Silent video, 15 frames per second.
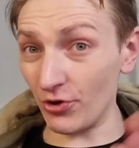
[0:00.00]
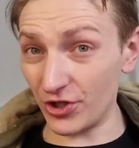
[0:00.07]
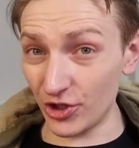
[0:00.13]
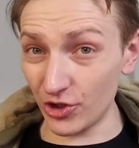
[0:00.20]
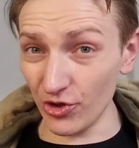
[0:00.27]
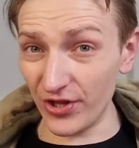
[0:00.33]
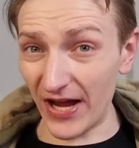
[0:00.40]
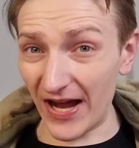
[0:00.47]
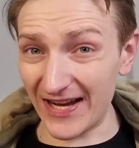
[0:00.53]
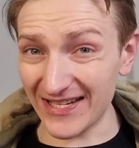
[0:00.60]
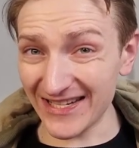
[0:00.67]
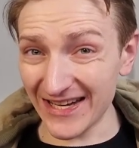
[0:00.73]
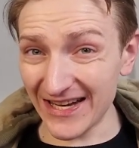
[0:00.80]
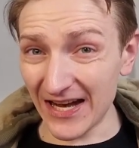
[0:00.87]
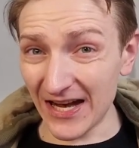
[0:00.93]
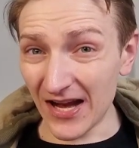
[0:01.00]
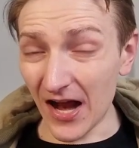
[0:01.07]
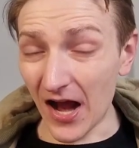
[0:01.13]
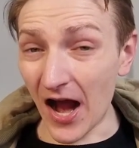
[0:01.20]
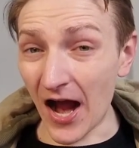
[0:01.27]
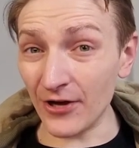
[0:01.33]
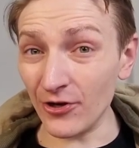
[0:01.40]
do that.
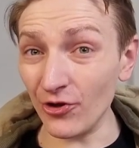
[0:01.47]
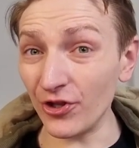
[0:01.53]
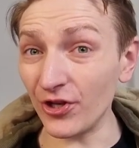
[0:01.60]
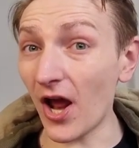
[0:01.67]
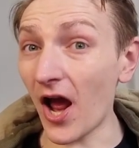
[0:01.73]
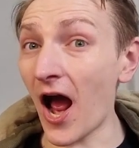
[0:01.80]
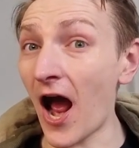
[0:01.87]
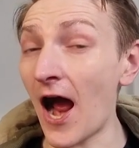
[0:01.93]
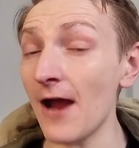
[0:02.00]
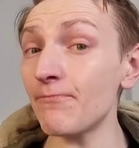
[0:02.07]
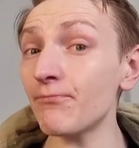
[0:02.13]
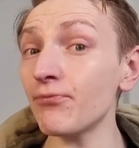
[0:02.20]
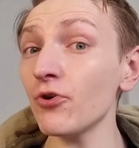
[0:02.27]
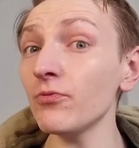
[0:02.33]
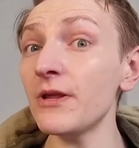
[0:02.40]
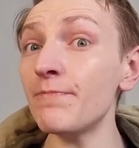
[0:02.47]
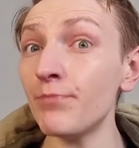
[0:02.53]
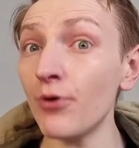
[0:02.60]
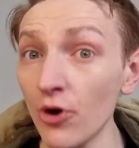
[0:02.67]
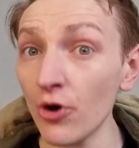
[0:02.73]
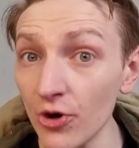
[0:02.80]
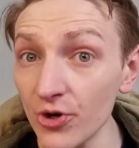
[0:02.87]
I know that I probably
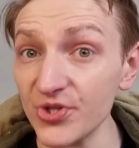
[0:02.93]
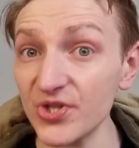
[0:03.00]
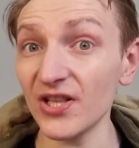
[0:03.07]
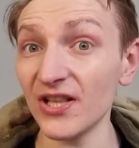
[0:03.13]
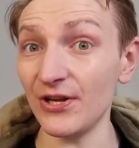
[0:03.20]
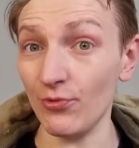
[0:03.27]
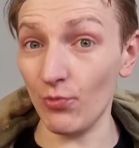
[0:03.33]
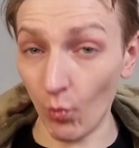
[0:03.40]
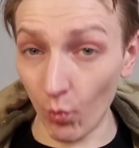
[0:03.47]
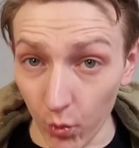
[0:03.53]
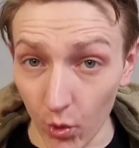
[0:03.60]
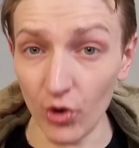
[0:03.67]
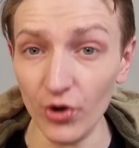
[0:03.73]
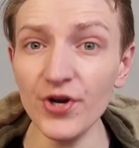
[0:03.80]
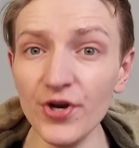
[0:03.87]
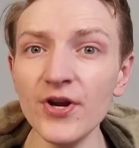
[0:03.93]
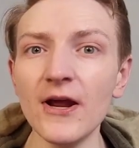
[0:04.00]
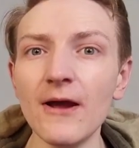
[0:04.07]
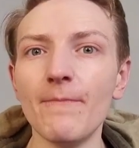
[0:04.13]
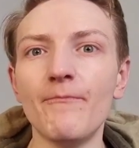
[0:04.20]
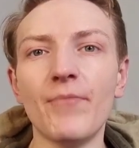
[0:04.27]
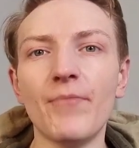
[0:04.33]
personally would,
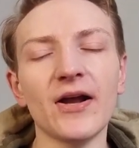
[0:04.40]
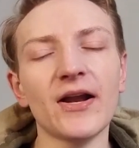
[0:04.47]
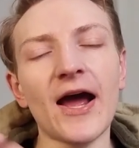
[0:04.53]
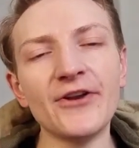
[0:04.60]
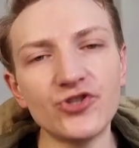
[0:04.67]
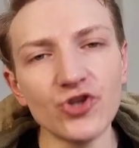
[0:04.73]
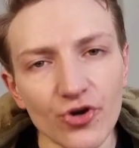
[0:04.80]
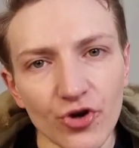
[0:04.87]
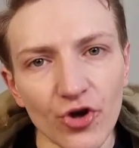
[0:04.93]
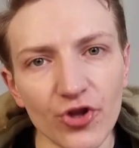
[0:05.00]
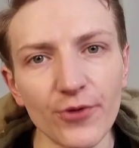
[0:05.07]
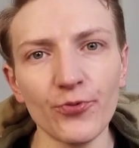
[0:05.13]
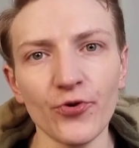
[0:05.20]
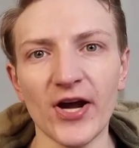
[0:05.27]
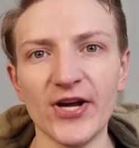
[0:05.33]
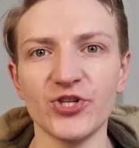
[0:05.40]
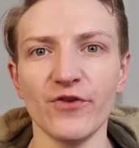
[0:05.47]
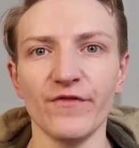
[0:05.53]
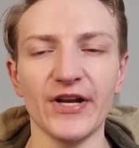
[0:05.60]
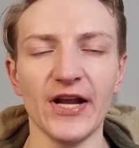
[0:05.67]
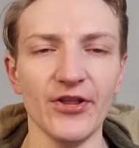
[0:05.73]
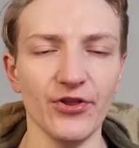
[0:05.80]
but I don't know the price of it
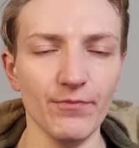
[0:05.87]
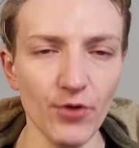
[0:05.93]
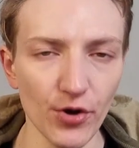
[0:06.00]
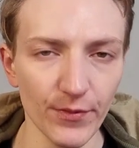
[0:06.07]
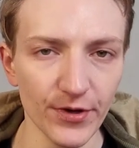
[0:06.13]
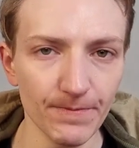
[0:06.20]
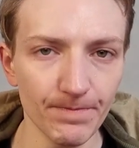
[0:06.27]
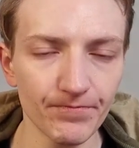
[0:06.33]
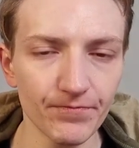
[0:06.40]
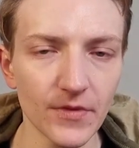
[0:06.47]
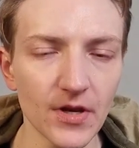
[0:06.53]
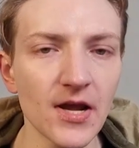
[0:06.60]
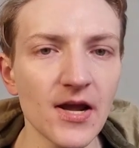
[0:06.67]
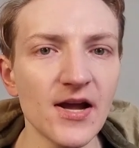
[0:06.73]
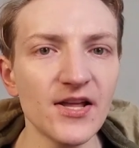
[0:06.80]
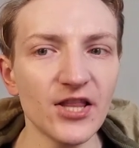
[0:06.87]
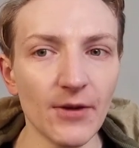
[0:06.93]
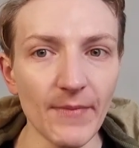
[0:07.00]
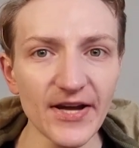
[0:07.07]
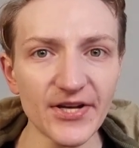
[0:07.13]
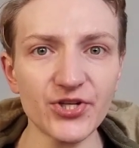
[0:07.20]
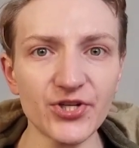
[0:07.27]
at the moment. Now
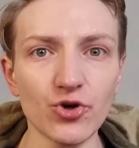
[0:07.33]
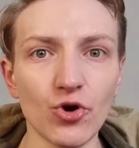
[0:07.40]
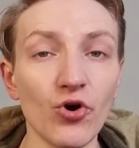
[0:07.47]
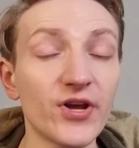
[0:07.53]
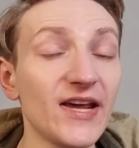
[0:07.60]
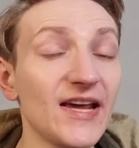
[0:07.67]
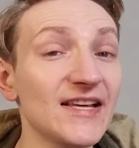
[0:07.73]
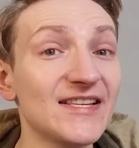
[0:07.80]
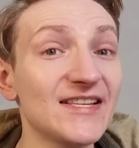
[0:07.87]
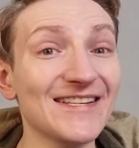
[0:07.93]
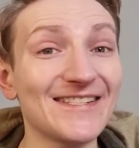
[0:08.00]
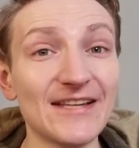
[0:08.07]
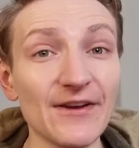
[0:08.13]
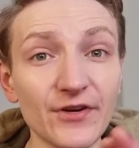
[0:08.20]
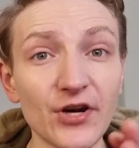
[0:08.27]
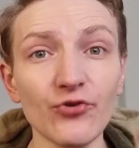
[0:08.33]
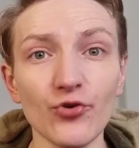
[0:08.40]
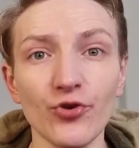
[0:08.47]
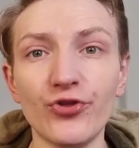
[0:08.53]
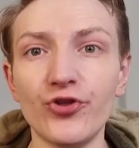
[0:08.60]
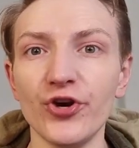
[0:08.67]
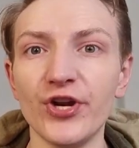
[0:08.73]
max torque is
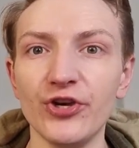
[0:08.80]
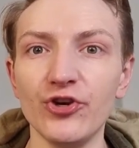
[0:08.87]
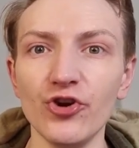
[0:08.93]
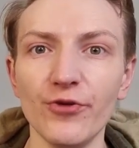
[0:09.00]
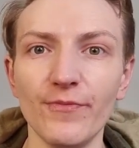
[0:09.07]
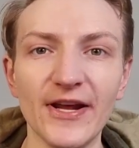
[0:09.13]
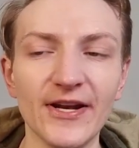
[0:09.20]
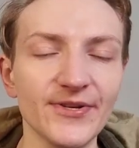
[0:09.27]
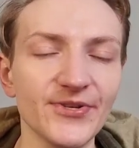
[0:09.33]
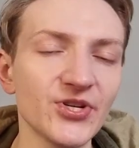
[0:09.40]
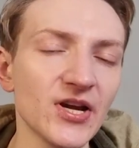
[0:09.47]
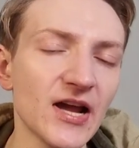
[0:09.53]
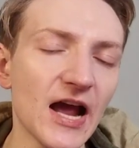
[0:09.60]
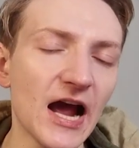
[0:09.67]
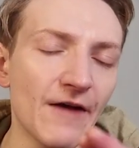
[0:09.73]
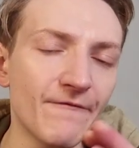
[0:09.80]
730 newton meters at